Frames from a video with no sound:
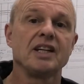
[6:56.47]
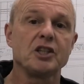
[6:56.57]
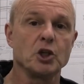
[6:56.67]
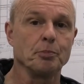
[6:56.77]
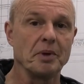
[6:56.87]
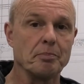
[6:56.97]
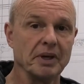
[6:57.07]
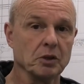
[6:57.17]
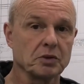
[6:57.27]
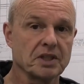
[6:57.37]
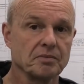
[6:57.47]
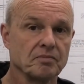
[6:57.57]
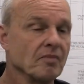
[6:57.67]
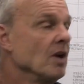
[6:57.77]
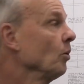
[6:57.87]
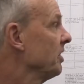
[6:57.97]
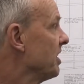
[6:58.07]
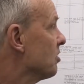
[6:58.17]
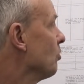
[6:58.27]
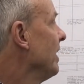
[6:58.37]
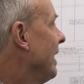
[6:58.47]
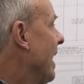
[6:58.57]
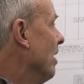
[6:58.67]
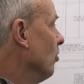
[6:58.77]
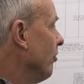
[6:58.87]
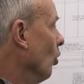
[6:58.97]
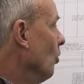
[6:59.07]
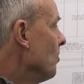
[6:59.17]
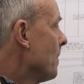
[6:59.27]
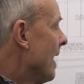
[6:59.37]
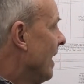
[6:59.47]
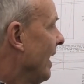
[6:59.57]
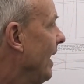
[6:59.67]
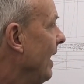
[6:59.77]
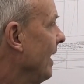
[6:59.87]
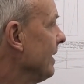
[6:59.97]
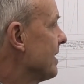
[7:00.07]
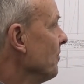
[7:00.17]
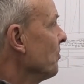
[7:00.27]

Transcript: it should be built, which is really helpful. And